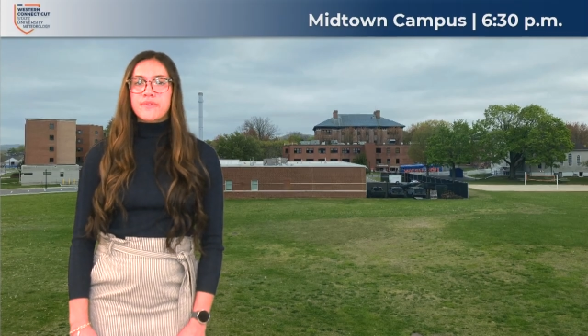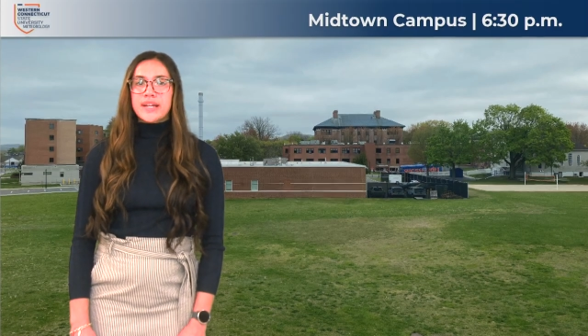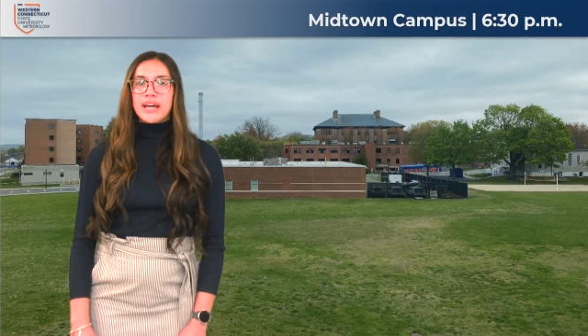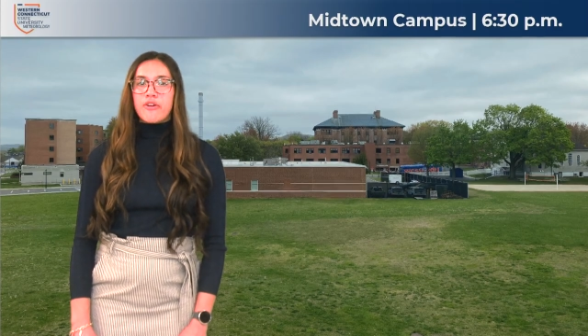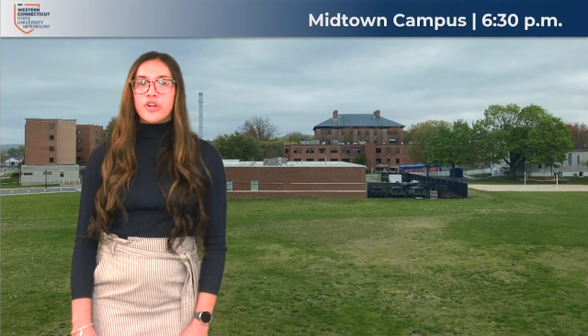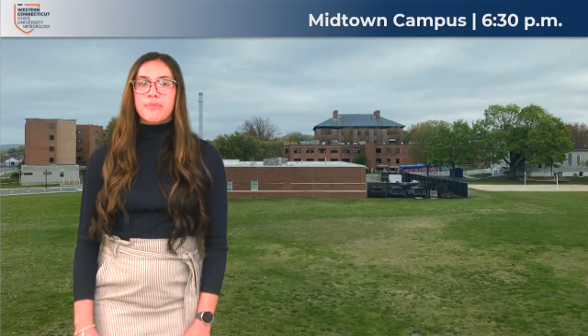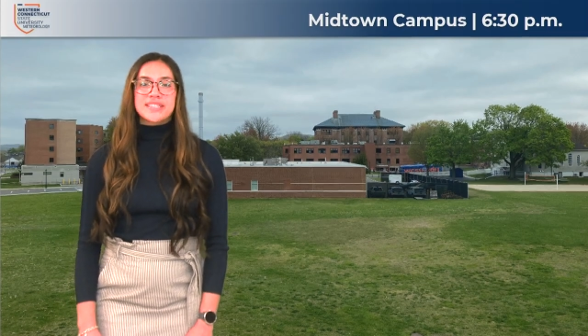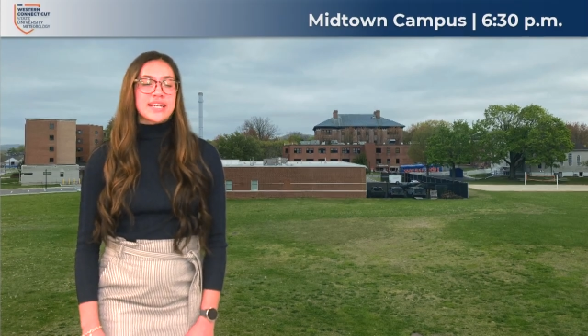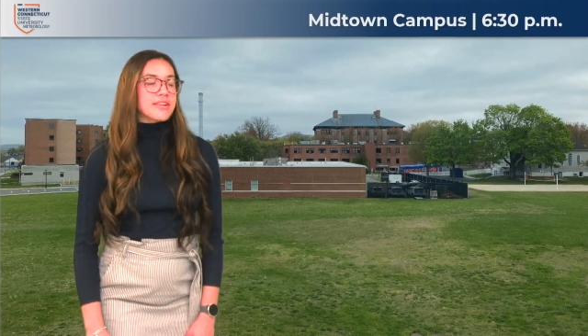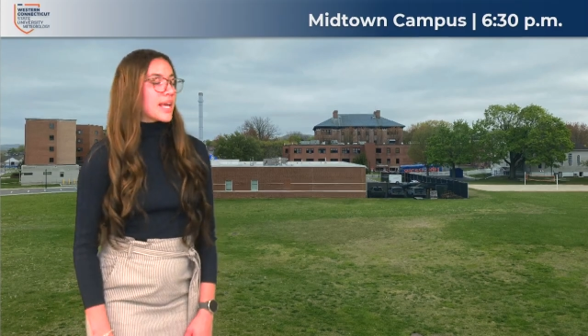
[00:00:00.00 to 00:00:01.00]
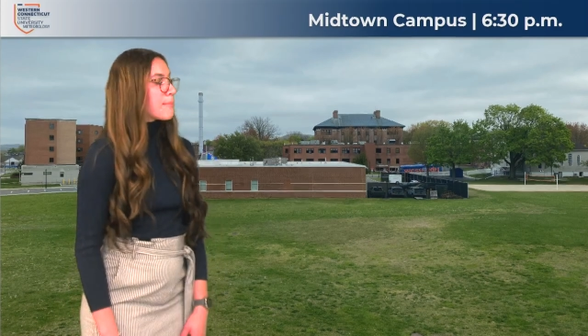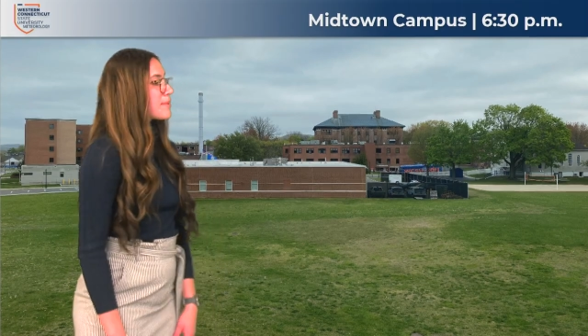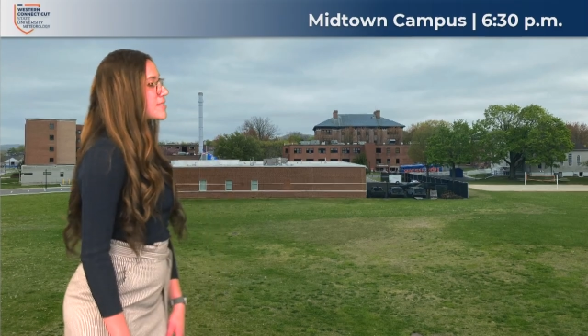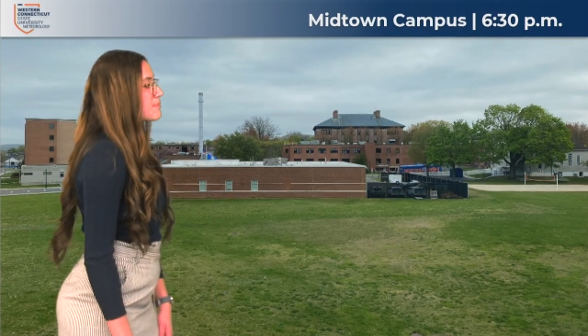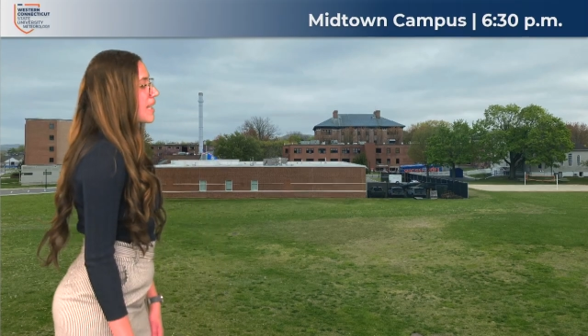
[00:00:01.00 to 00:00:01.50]
right now on our Midtown
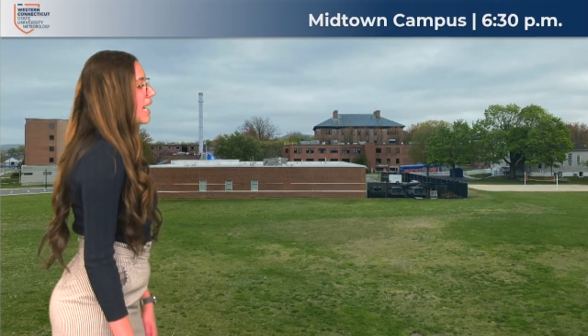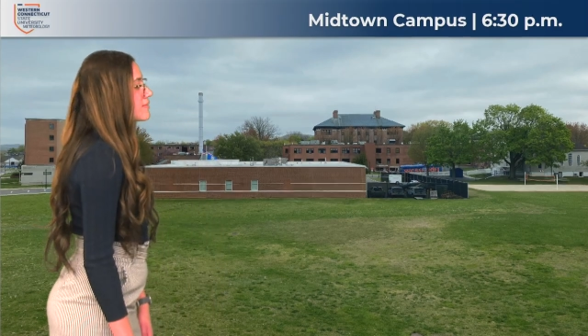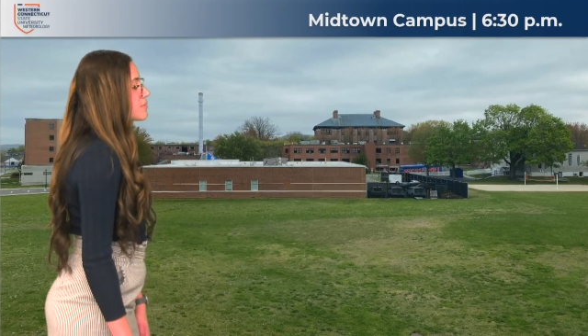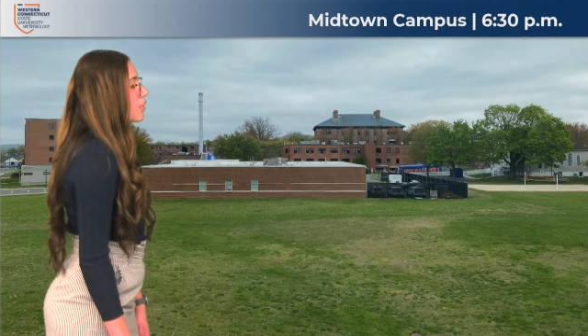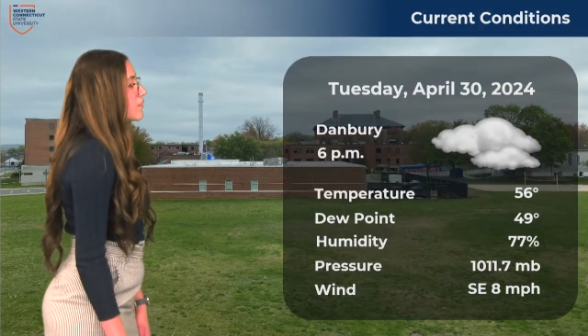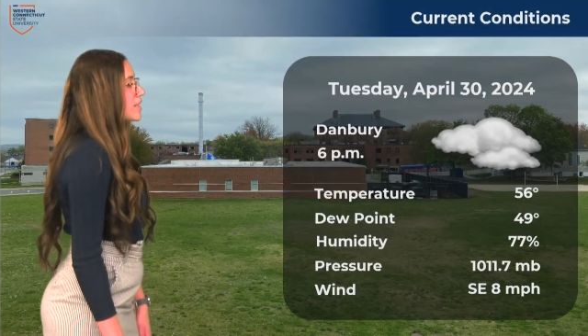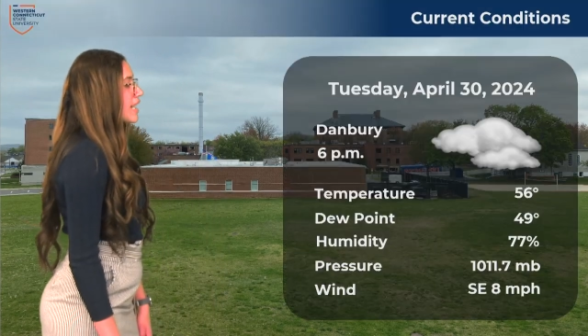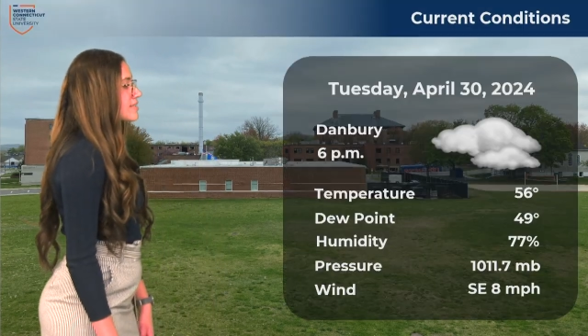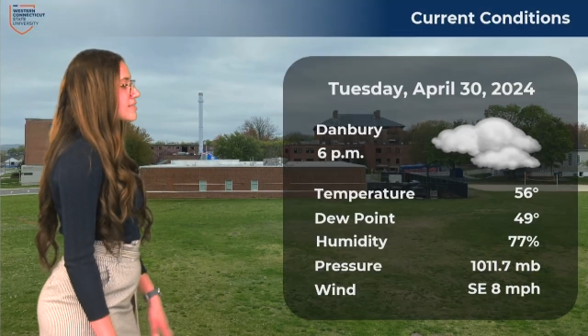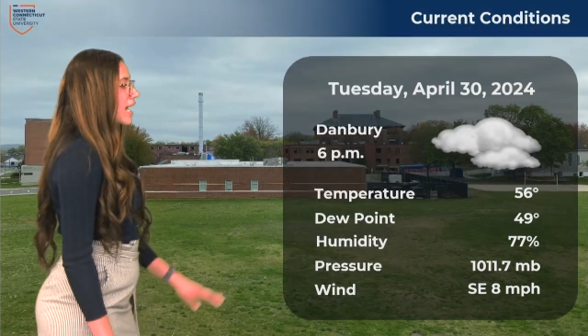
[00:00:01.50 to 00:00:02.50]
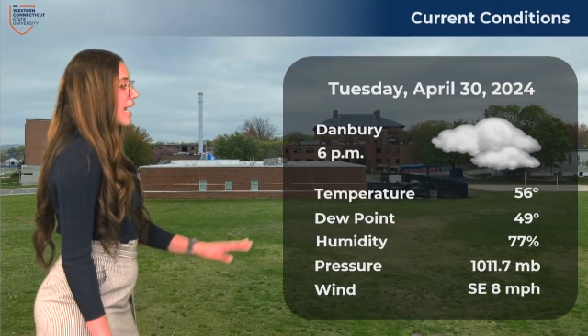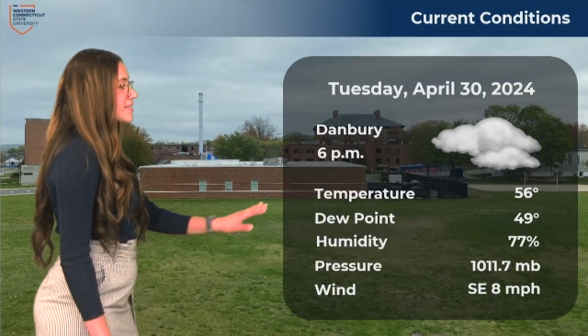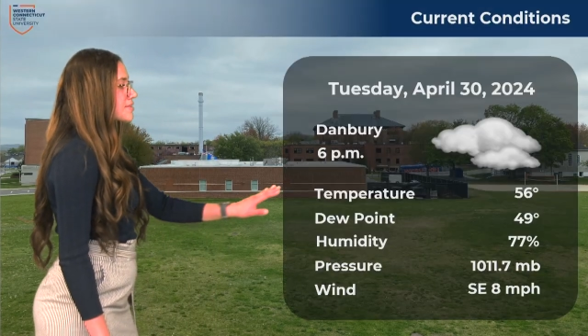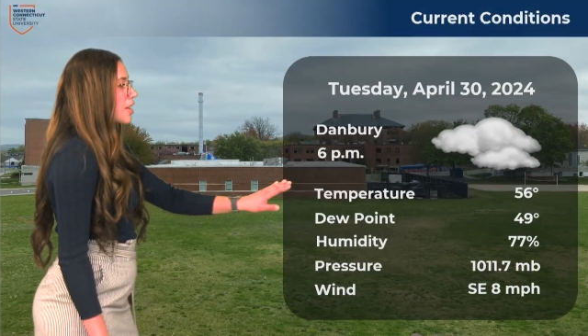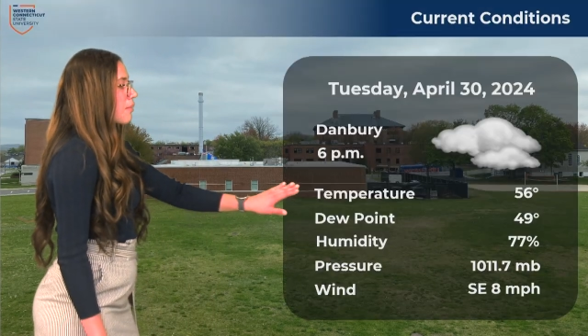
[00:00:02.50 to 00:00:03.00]
campus, we have some overcast
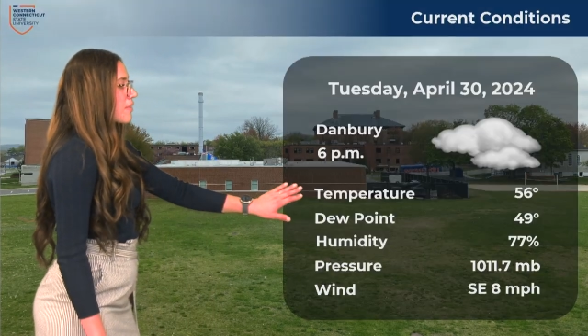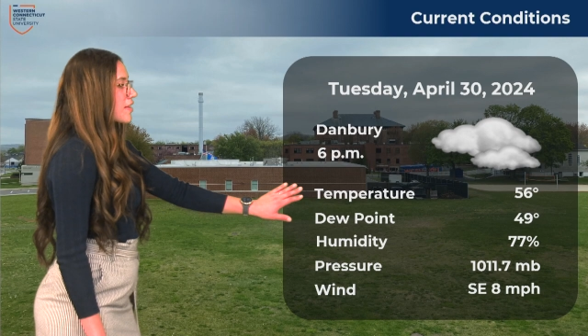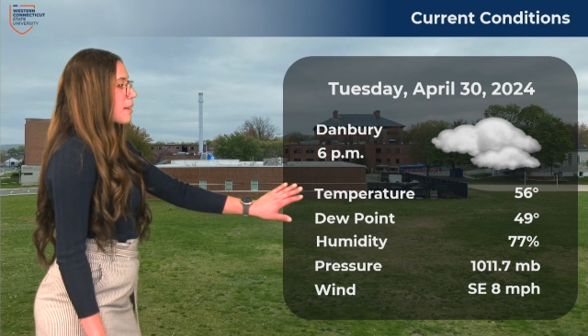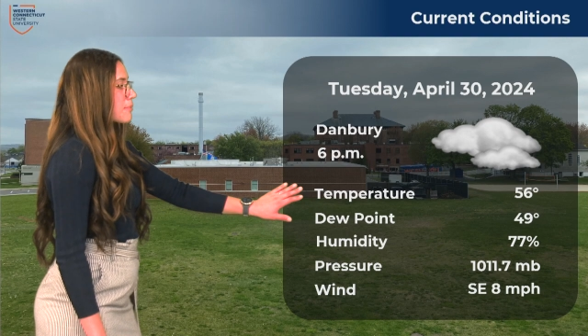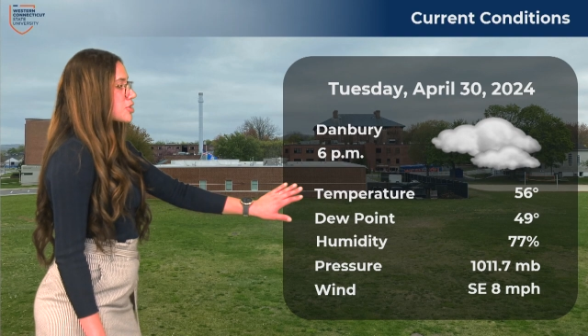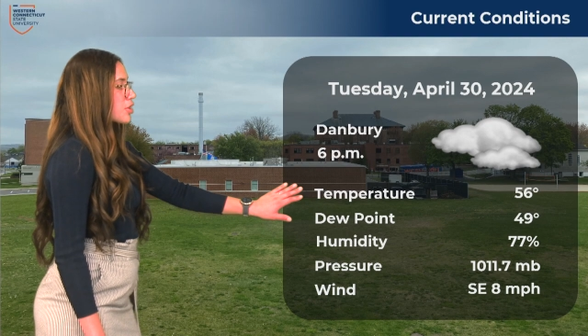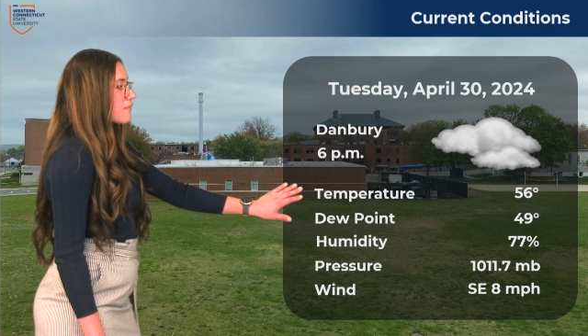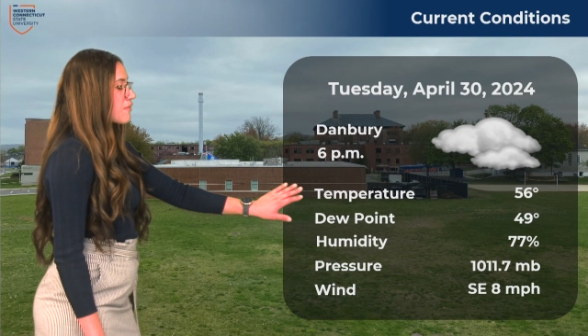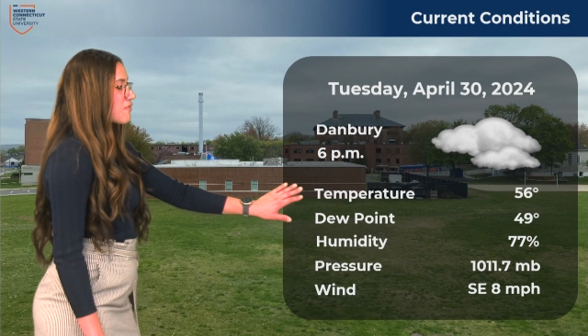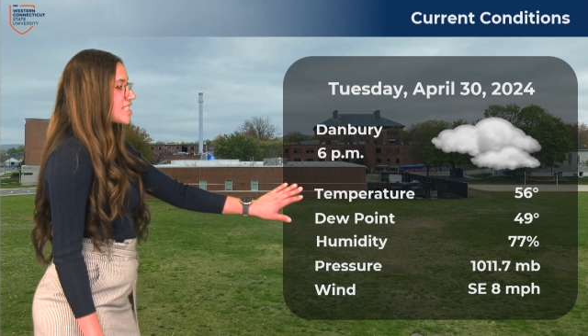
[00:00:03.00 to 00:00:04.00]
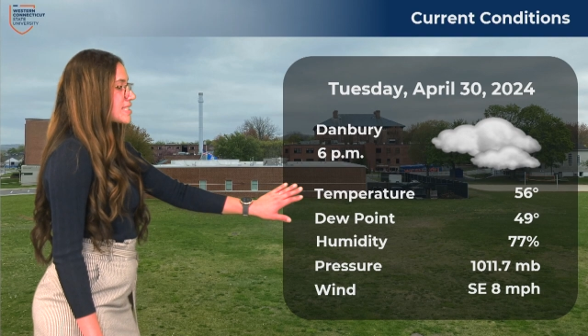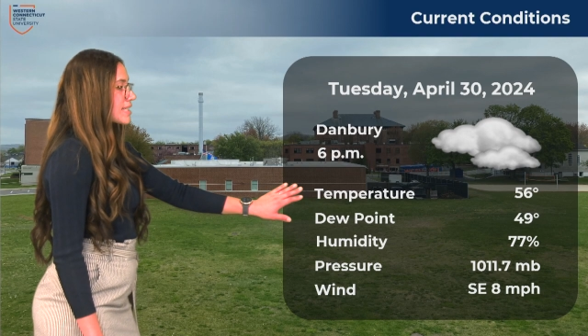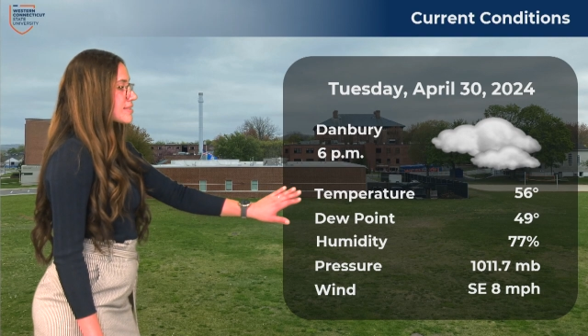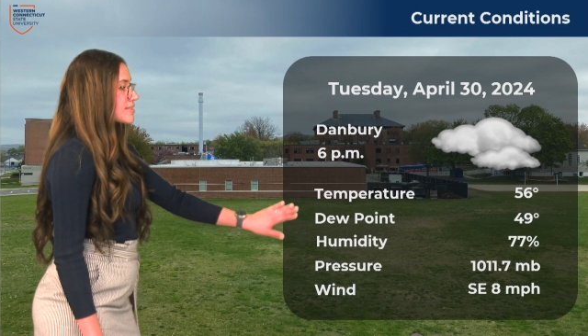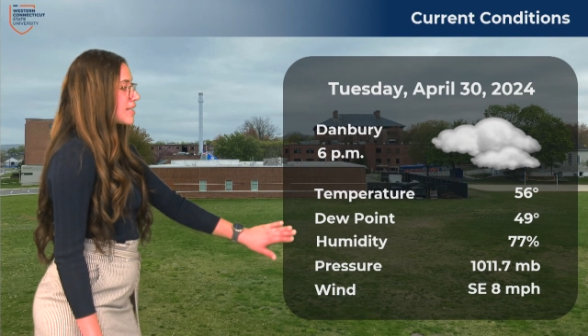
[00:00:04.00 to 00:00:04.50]
skies with a temperature of
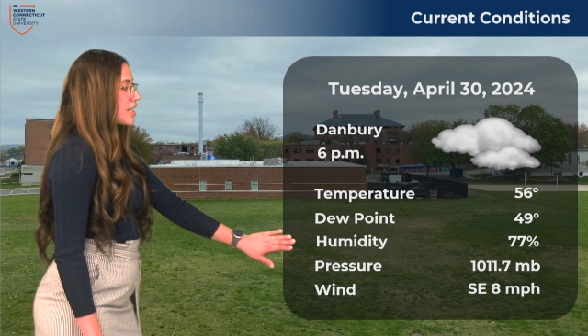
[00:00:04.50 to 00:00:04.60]
56,